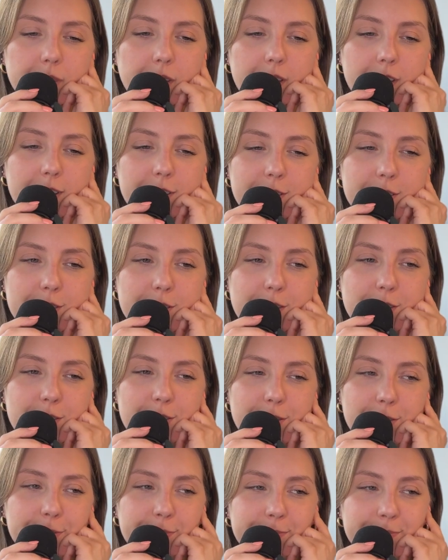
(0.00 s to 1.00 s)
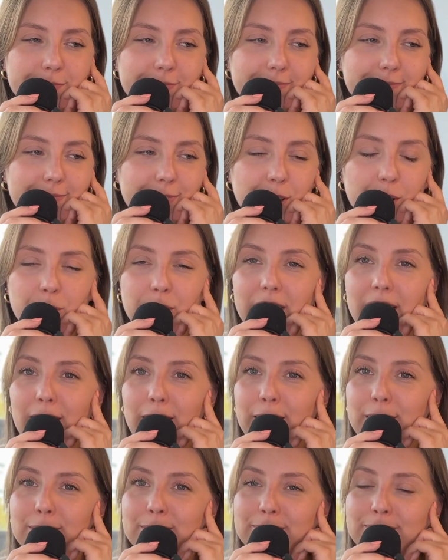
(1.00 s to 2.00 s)
So here we
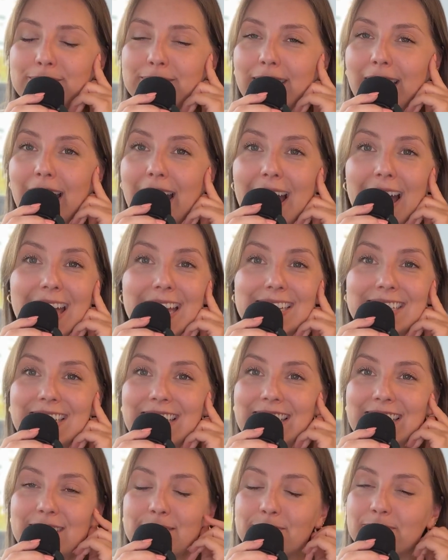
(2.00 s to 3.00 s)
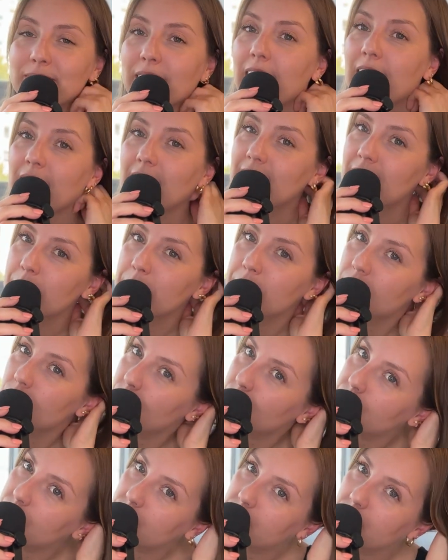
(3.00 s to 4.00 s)
are. I did. Let me know
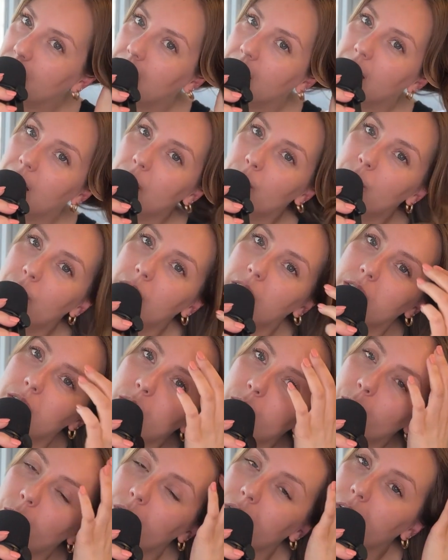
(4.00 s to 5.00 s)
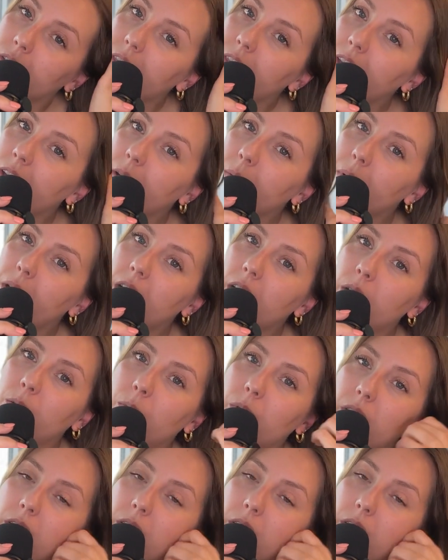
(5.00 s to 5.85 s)
what you think. I want to know what you think about it. I want to